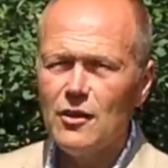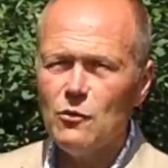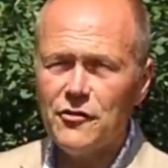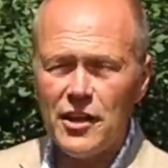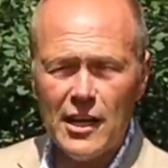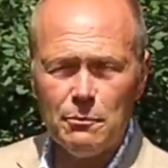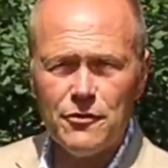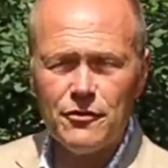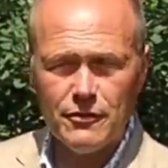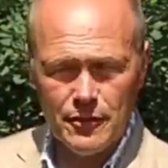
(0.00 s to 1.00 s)
which
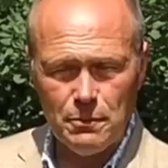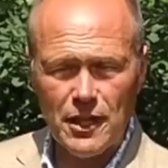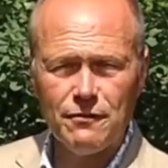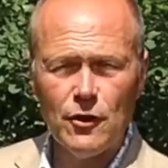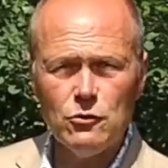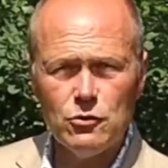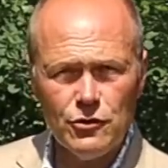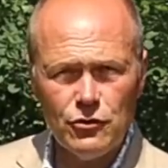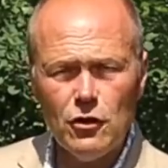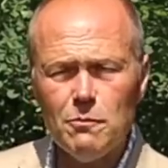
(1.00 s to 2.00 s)
helps the blood flow to
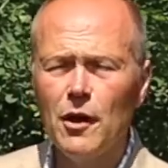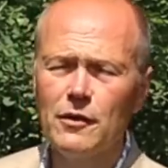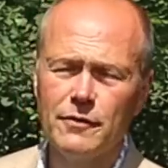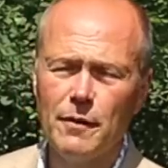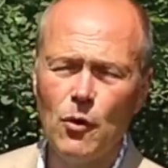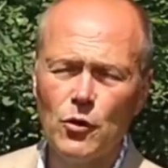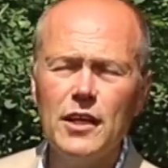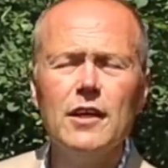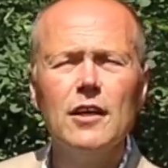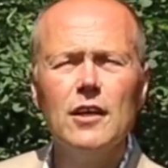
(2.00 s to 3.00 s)
a certain part of the body.